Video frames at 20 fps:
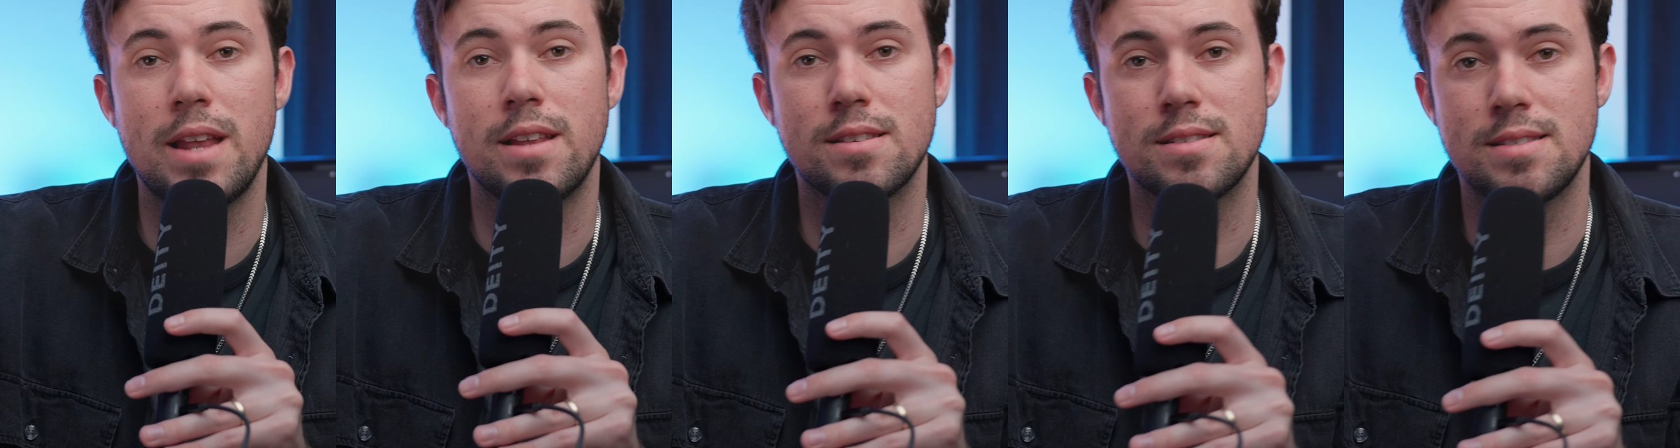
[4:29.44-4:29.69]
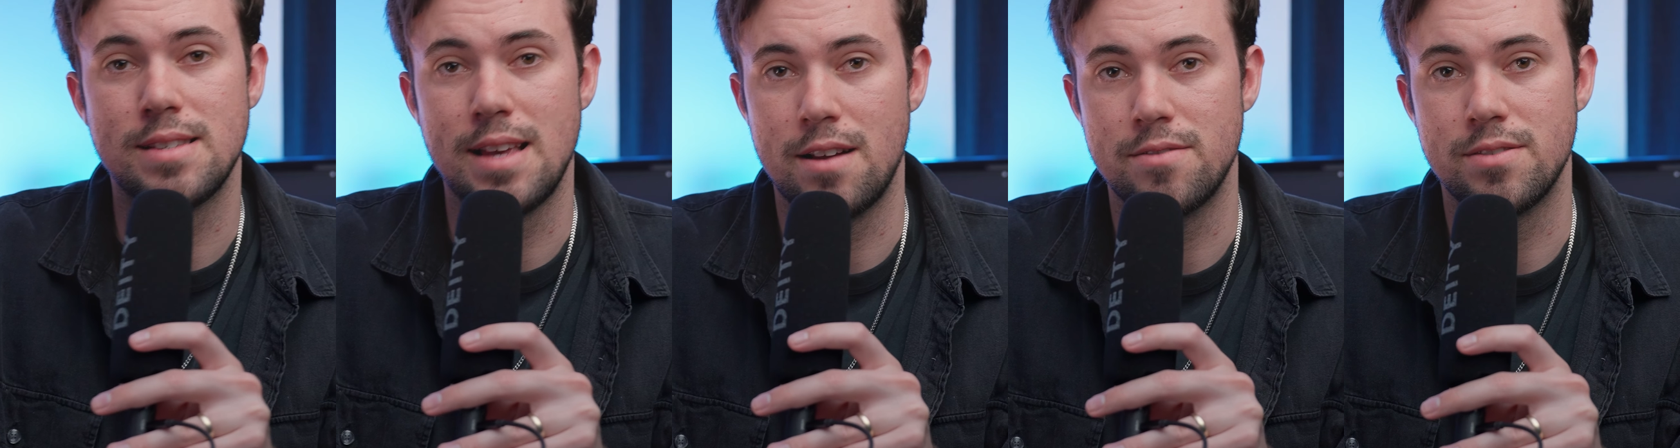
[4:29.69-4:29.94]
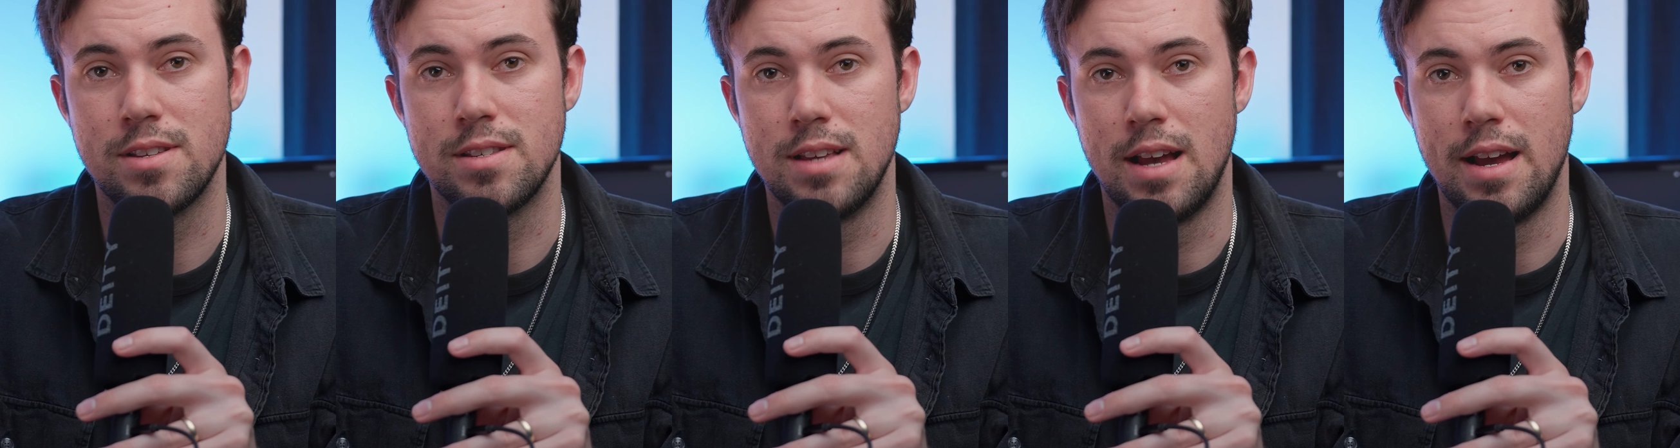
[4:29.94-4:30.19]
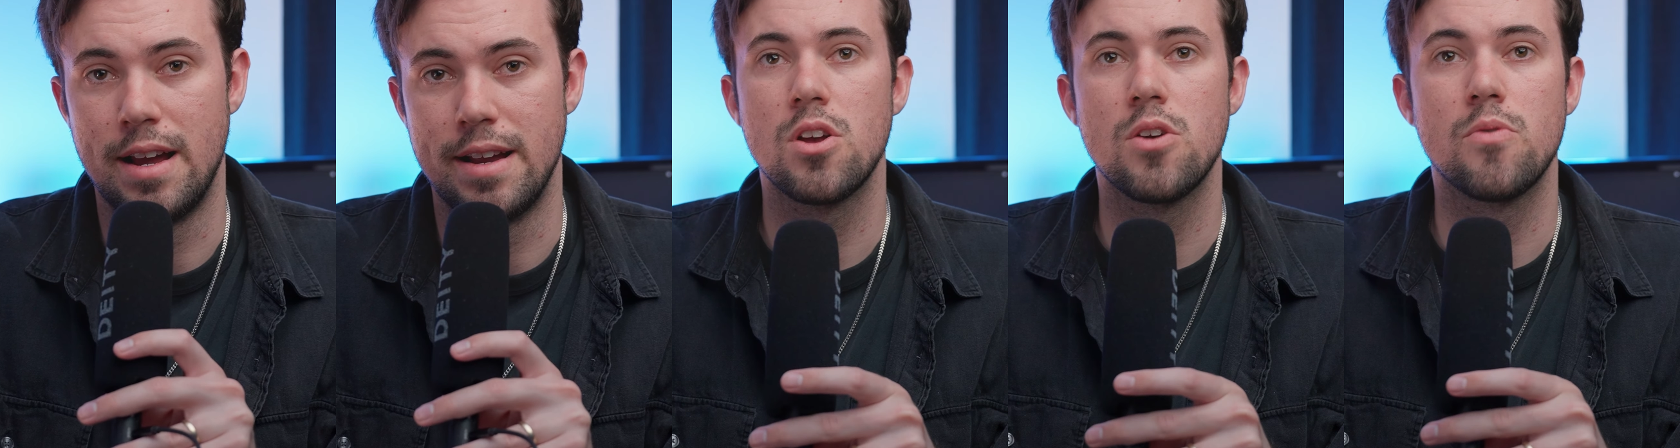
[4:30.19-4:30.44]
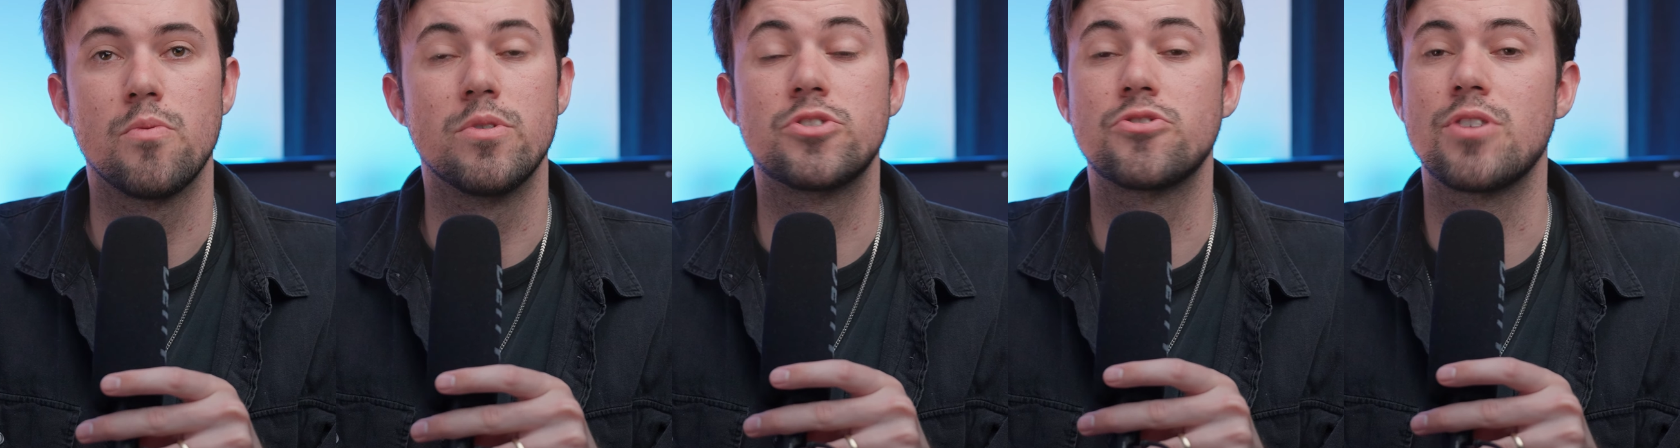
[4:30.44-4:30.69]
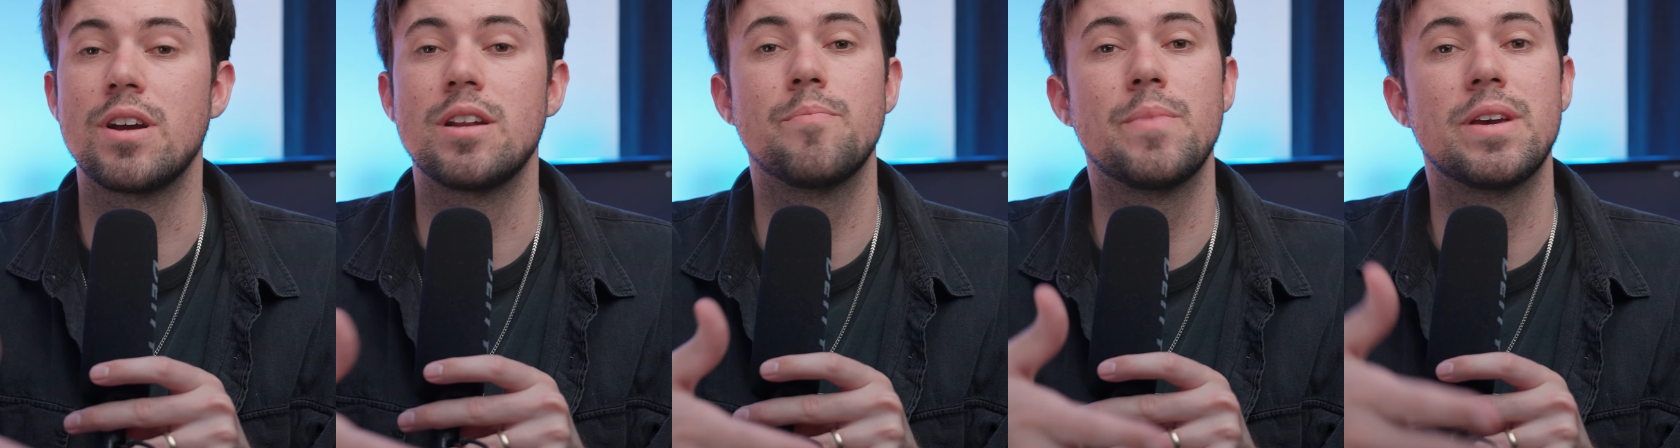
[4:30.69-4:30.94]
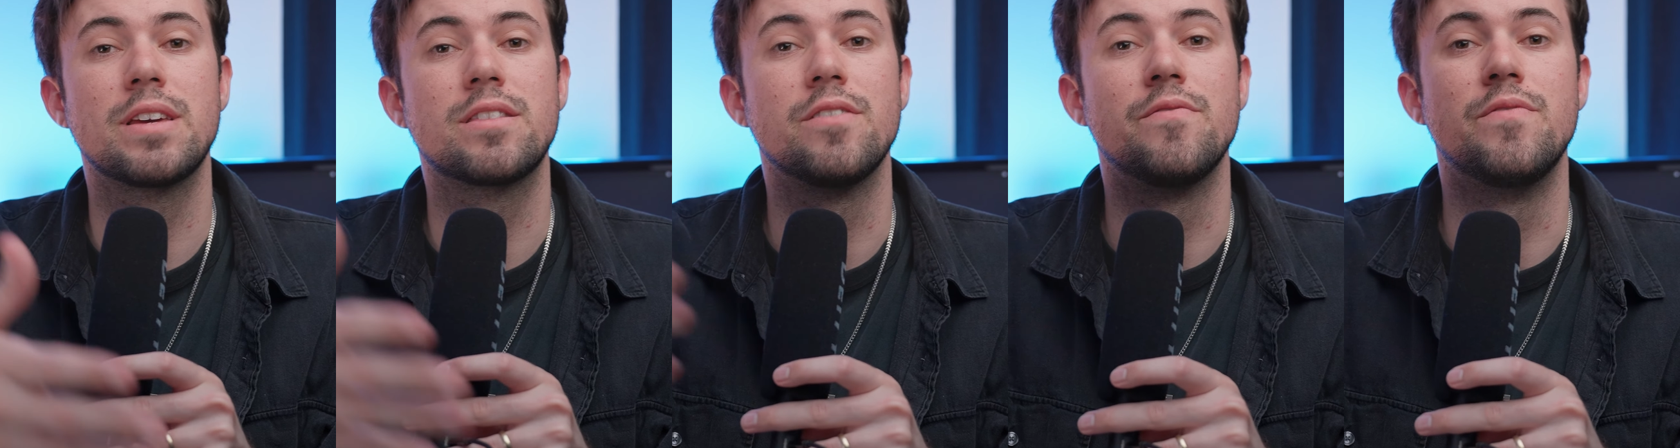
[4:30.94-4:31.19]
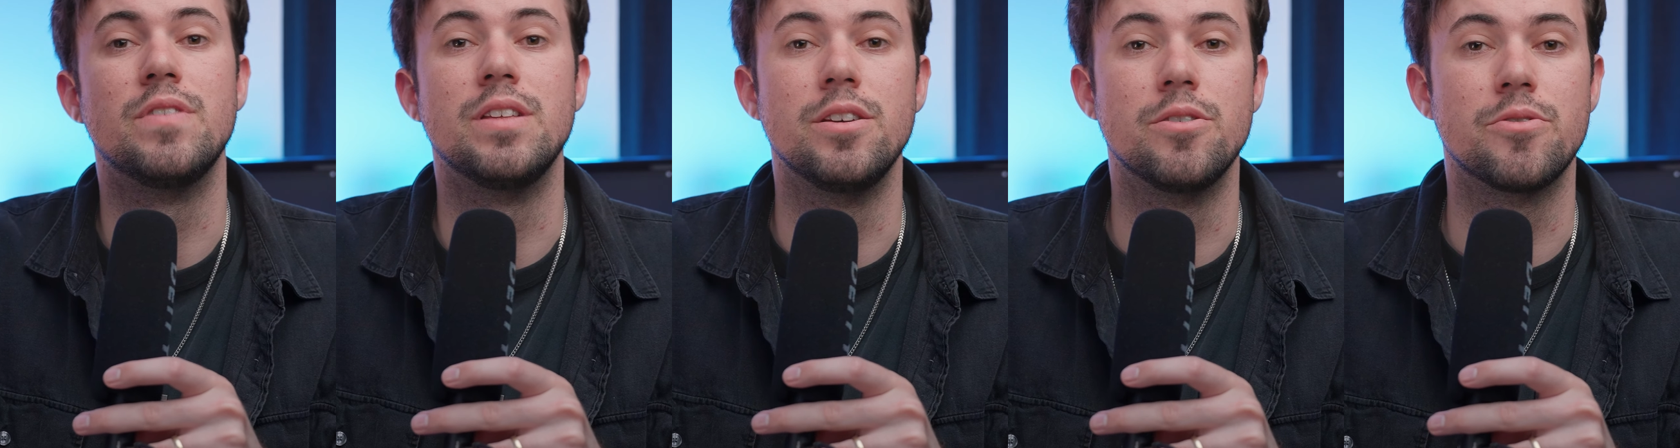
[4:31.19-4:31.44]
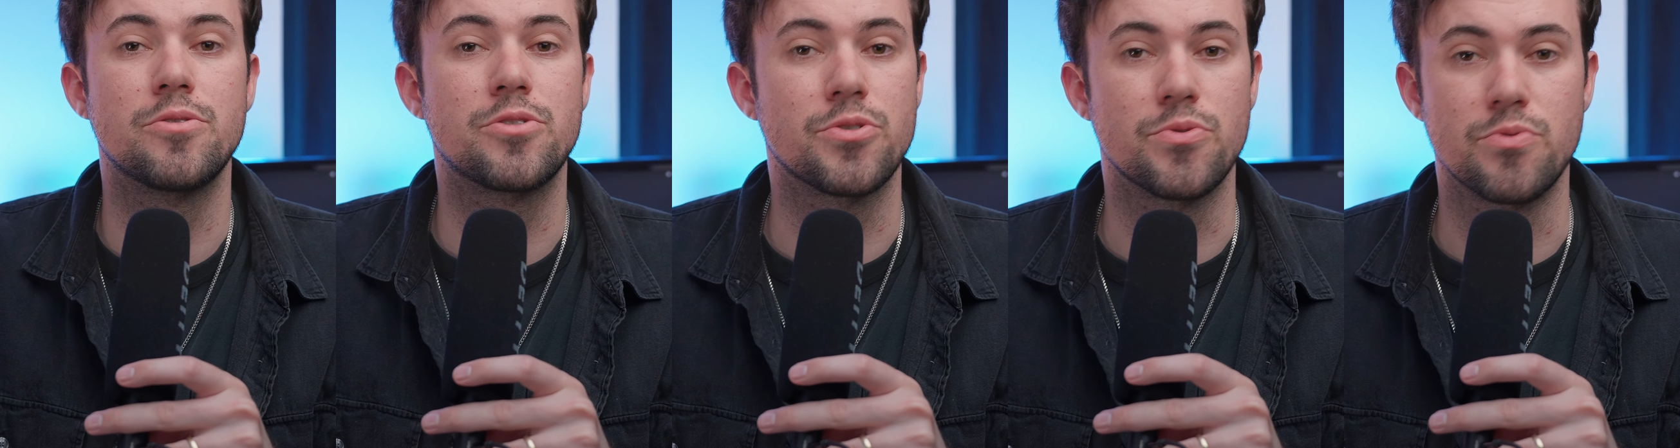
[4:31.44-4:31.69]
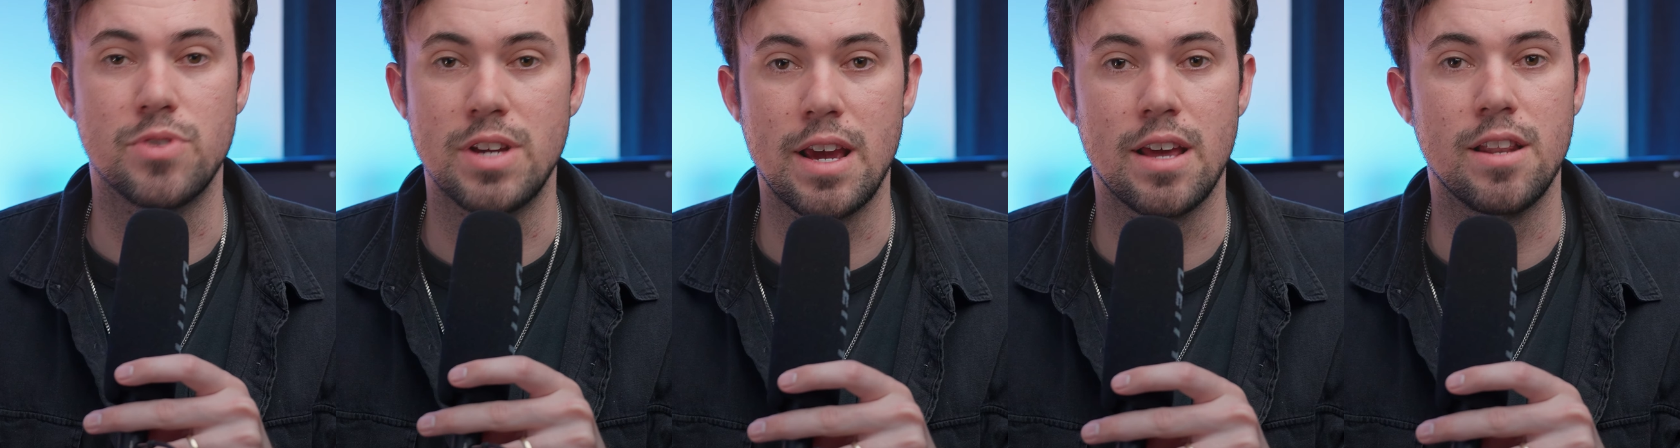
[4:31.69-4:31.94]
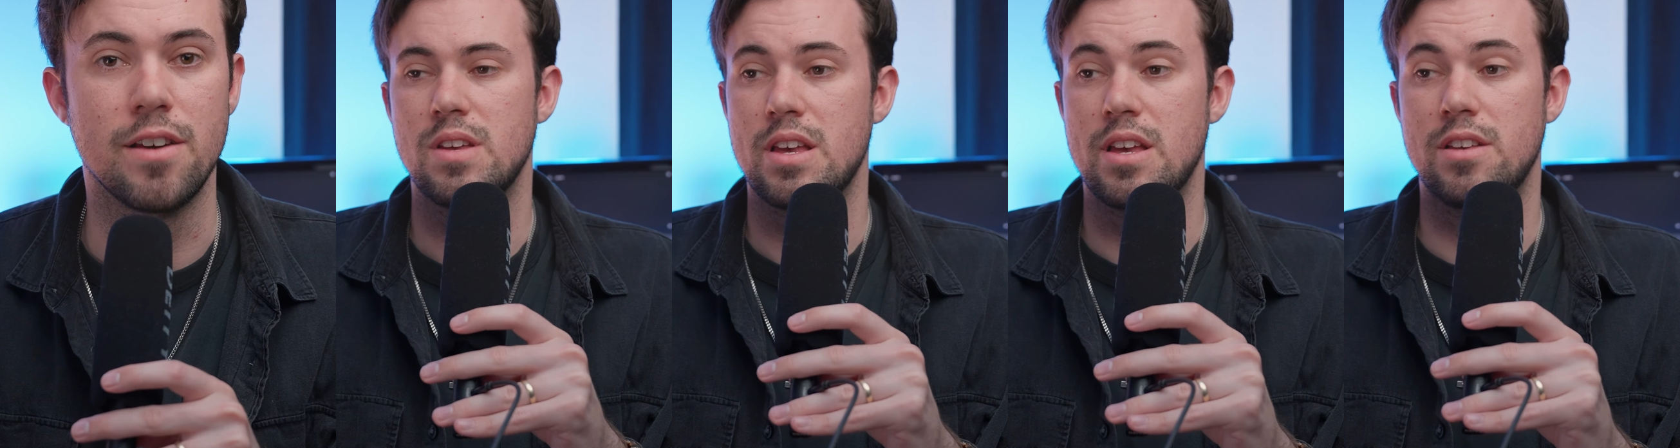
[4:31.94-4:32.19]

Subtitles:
sound design, we're trying to make the video creative.